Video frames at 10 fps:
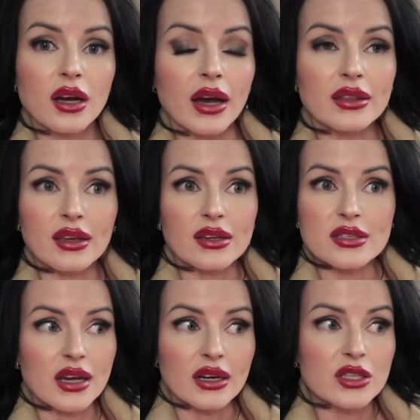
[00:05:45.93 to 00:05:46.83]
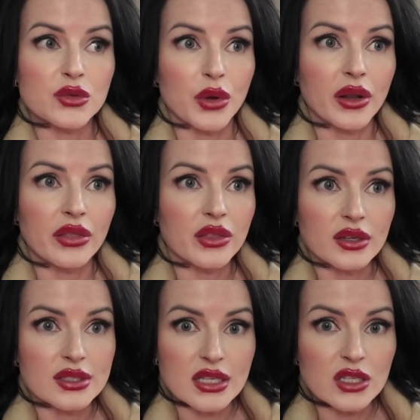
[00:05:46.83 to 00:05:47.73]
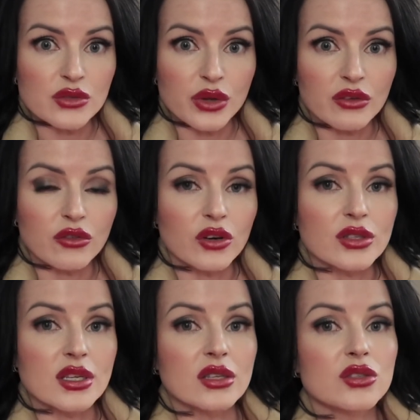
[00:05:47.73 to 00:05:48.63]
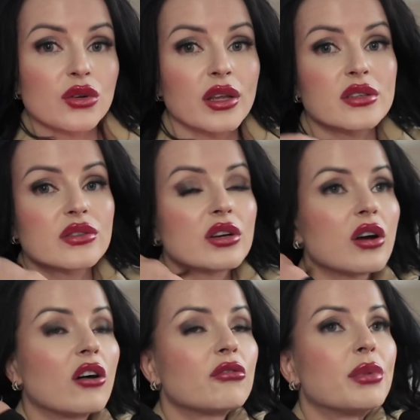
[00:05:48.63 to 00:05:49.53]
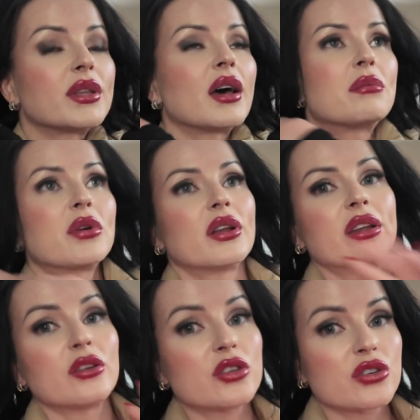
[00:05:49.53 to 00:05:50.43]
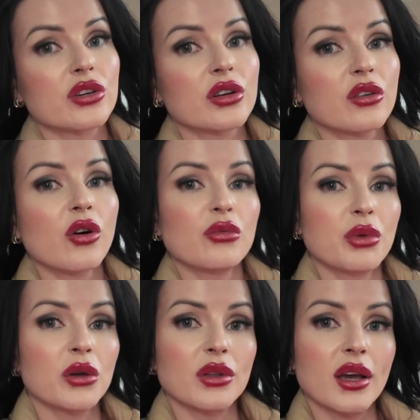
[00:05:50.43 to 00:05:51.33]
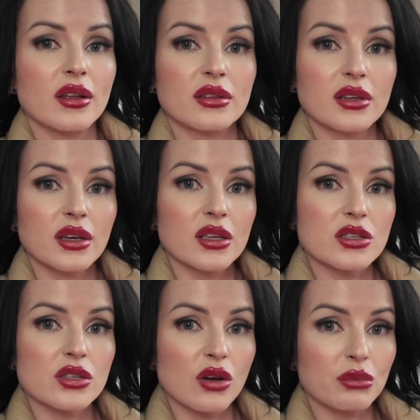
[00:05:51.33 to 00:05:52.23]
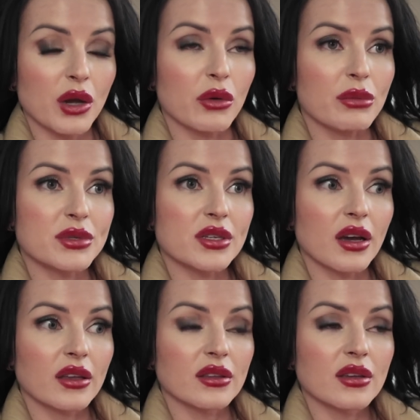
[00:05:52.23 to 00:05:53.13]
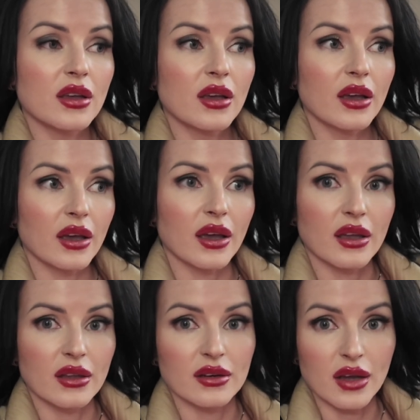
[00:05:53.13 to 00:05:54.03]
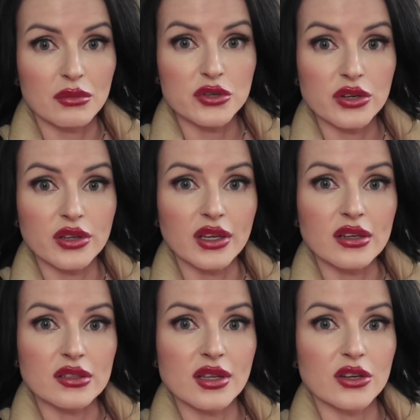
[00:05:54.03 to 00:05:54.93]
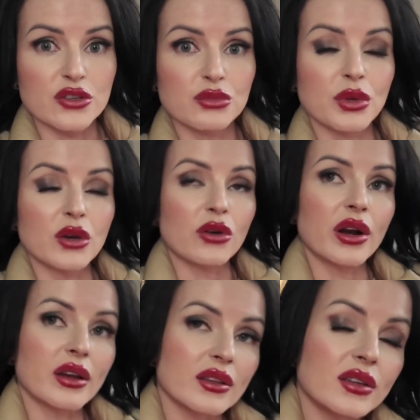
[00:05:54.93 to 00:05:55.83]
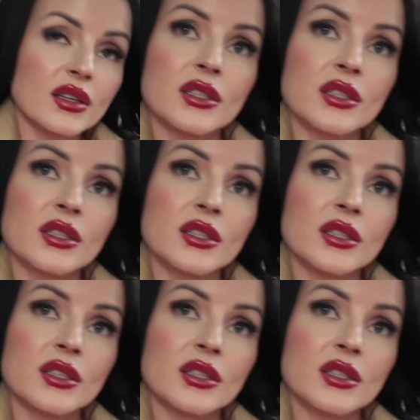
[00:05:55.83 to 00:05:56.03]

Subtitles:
I think I started 2013, 2014 to laser it off, but I'm really not sure, don't quote me on that. It's on my website, and I'm sure the years there should be correct.